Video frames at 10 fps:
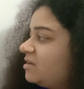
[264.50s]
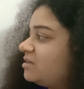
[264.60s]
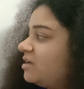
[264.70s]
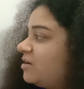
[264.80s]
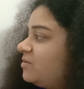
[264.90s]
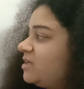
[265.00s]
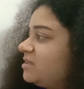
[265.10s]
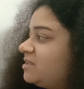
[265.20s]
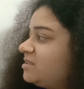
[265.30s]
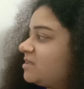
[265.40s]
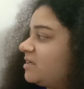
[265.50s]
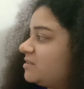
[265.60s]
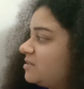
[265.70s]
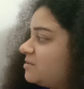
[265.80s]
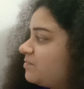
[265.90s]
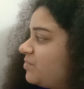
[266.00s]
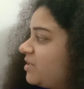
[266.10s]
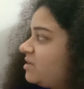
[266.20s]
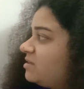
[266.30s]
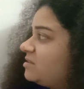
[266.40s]
Now in this case,
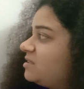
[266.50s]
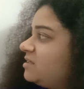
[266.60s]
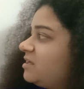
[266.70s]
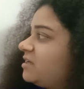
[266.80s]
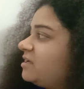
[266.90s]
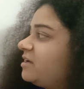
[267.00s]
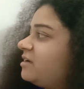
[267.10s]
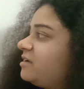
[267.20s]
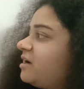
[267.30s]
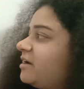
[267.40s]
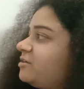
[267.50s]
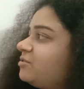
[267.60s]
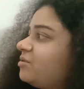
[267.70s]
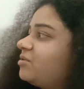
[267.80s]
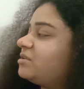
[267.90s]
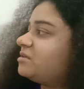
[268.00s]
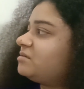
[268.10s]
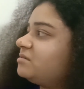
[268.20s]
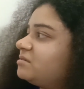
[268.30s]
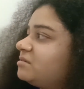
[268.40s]
see here I took all
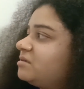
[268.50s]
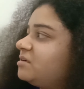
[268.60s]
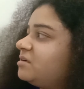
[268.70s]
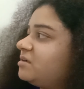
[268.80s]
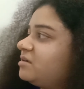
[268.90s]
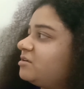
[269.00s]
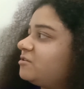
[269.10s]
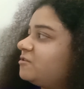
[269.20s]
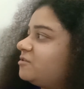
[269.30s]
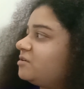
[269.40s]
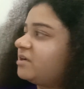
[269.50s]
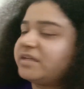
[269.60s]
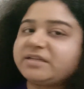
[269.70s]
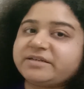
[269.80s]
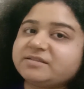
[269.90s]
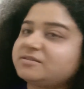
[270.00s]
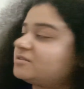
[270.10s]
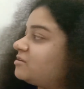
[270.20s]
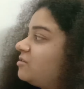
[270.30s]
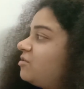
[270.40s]
the
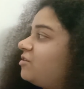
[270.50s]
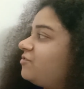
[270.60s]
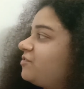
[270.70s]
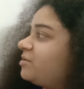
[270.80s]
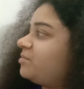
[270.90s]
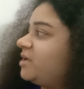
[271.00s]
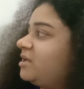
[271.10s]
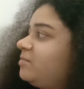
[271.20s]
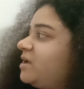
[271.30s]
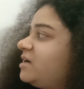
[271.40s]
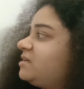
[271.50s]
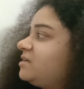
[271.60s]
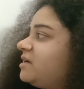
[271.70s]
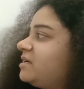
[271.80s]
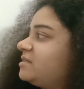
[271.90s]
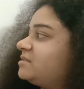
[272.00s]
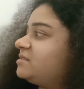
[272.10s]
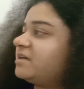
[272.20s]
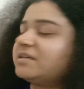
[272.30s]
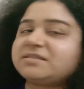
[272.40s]
alleles of a male plant
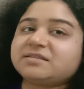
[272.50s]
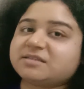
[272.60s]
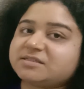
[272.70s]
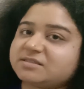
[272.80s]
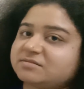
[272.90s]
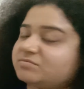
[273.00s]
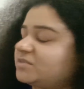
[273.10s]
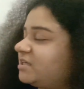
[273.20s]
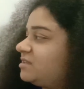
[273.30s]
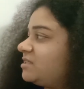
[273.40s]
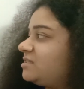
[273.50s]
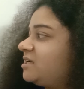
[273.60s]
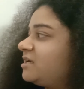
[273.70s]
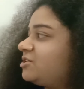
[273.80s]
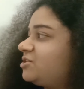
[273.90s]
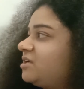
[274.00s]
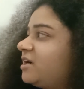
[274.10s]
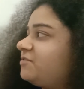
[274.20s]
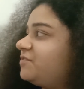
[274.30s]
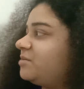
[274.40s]
as in this direction,
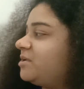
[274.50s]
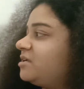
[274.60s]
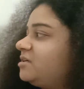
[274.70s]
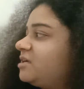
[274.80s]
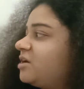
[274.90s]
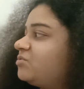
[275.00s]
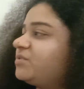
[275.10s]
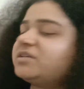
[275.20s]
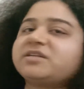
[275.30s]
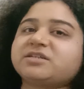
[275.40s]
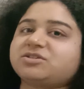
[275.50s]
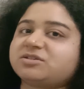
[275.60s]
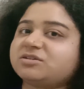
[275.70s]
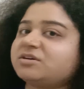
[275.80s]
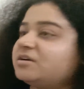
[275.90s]
and female in downward direction.